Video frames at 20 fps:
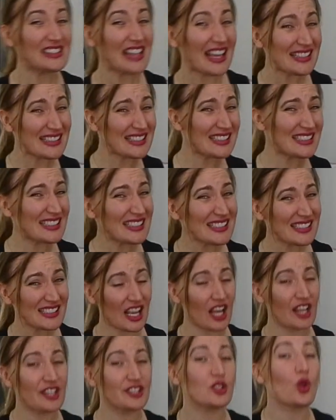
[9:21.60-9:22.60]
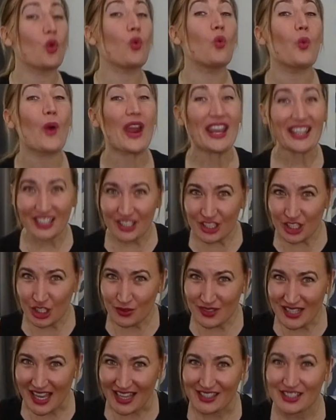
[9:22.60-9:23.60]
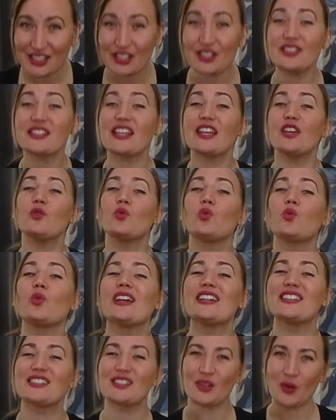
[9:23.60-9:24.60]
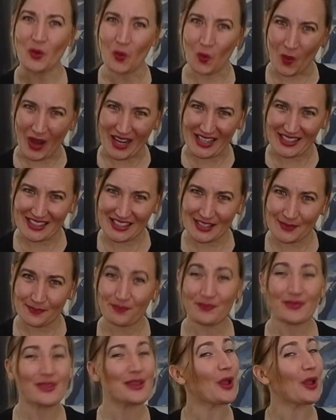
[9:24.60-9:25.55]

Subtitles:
let's discuss weighted utensils and wrist weights.